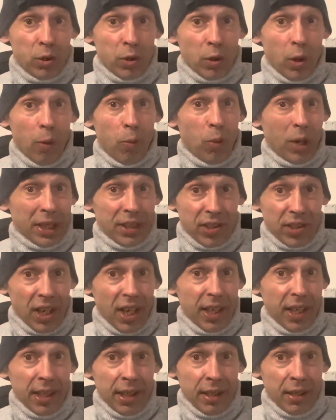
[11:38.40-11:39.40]
on one
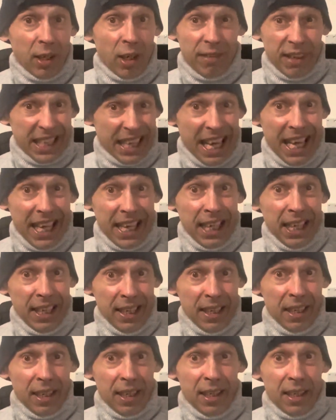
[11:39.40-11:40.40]
side of a gang,
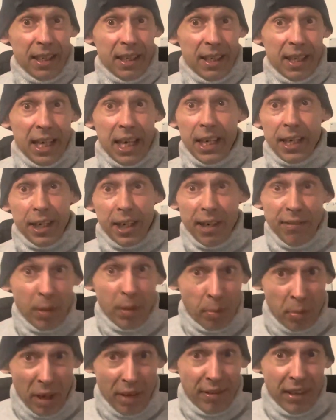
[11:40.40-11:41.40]
and another
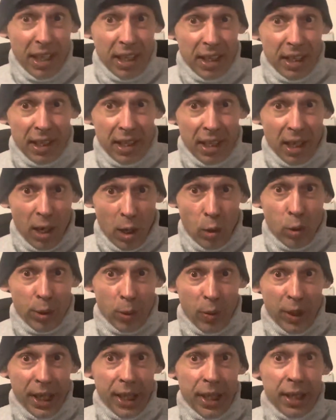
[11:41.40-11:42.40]
brother, older
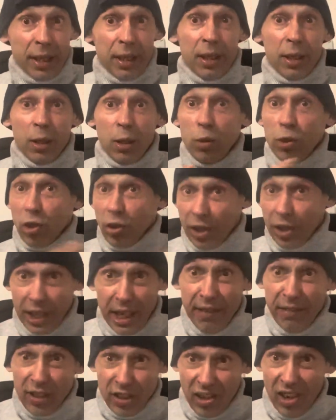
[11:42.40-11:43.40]
one, who's on the
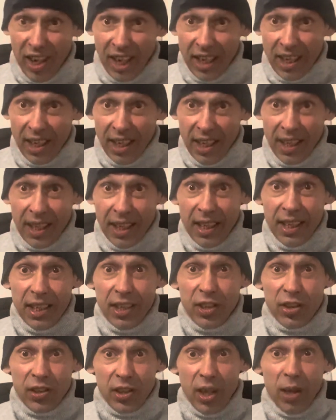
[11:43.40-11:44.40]
other side.
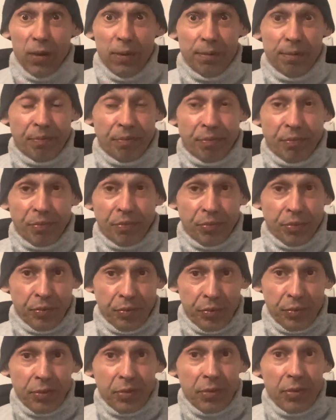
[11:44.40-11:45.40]
So
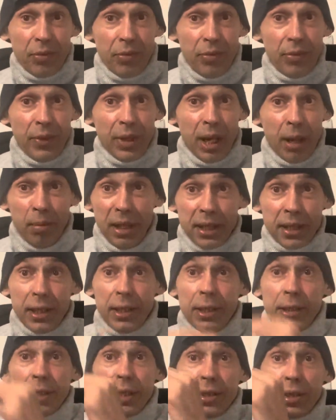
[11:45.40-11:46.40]
I'm
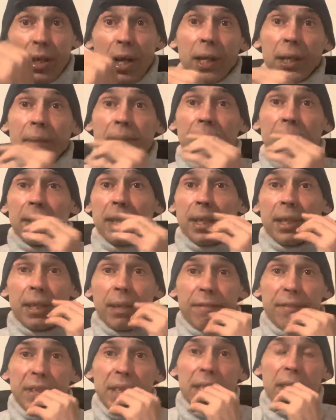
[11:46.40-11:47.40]
listening to this argument, and
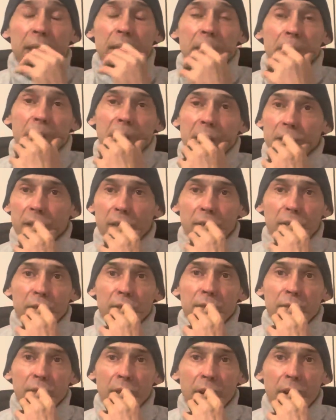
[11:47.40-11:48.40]
I'm thinking to
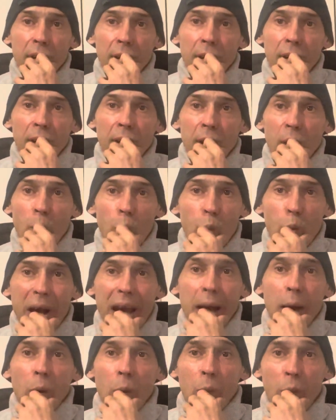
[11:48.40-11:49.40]
myself,
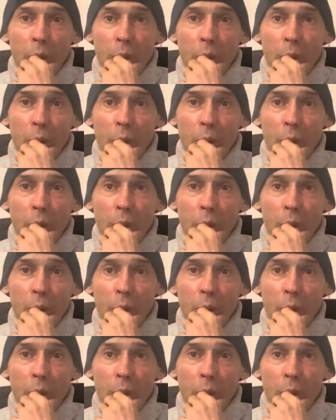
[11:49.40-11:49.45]
wow,